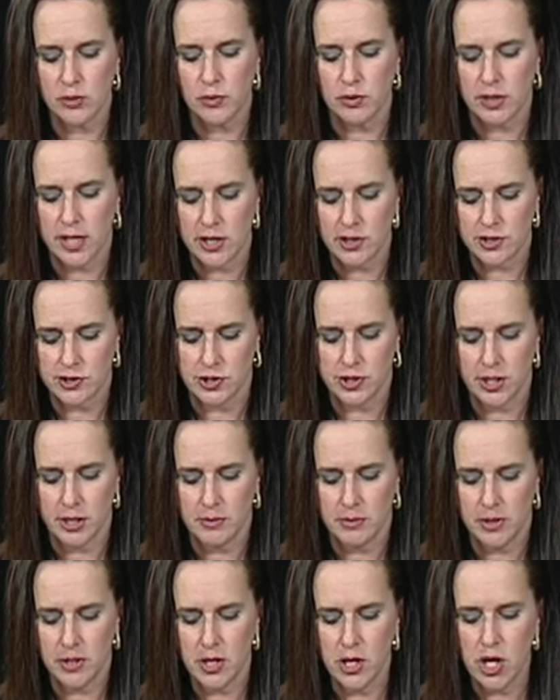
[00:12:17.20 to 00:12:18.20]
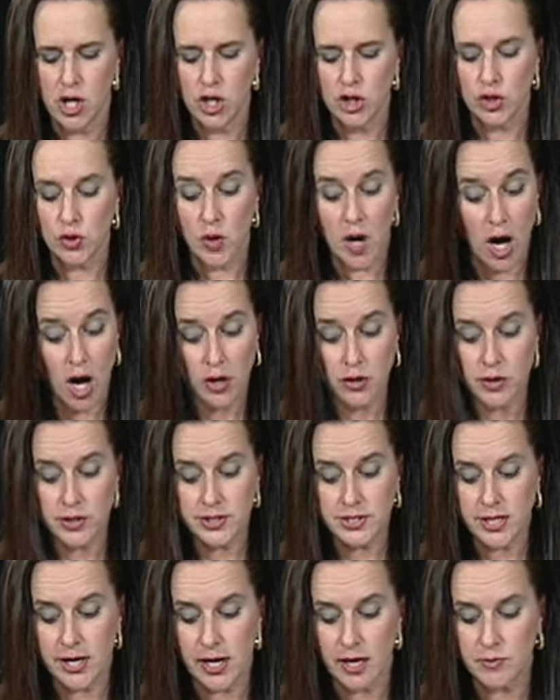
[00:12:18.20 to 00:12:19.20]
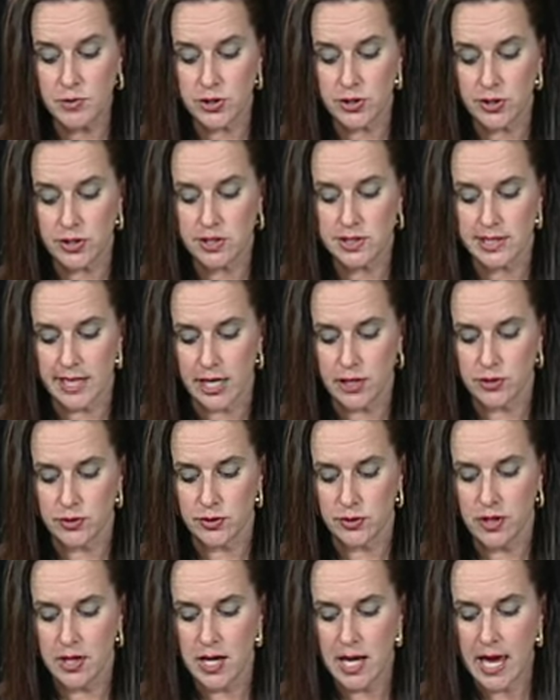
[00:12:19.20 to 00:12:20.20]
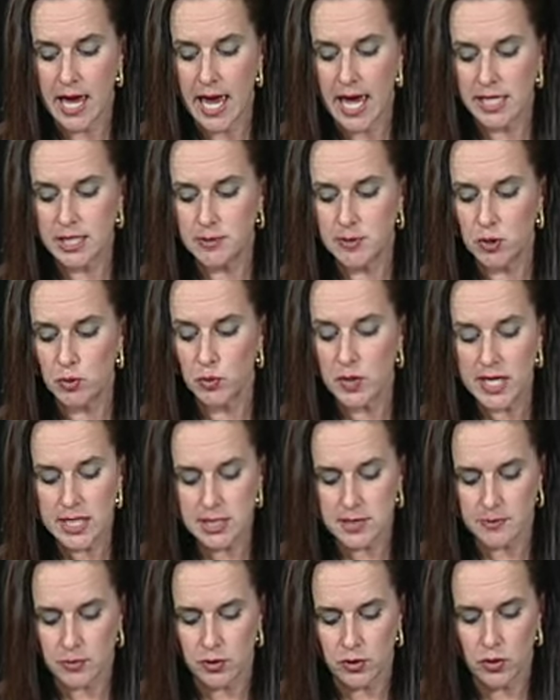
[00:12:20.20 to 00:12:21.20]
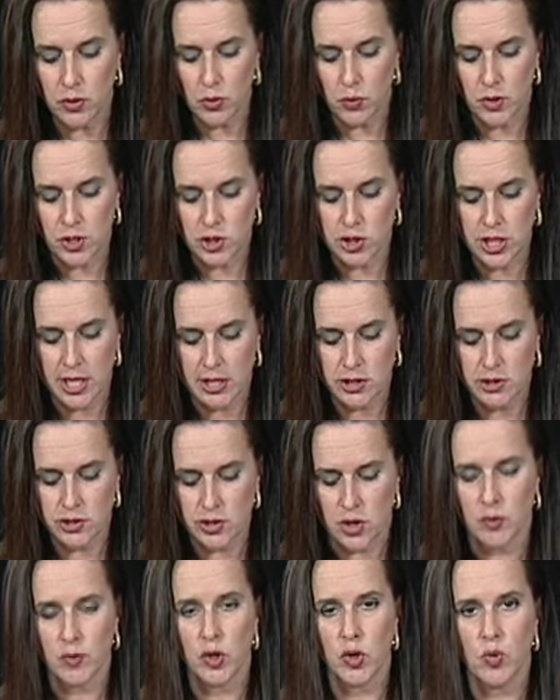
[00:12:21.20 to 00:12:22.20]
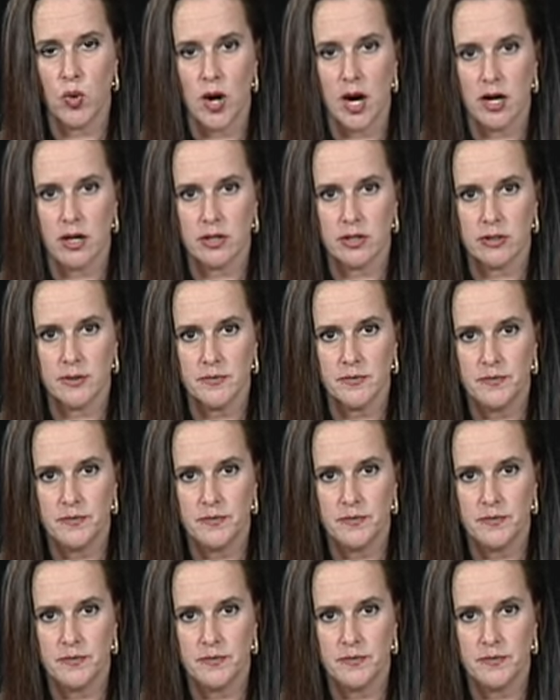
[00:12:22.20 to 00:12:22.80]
relationship, to honor the time-sharing schedule, and to be reasonable when changes are required.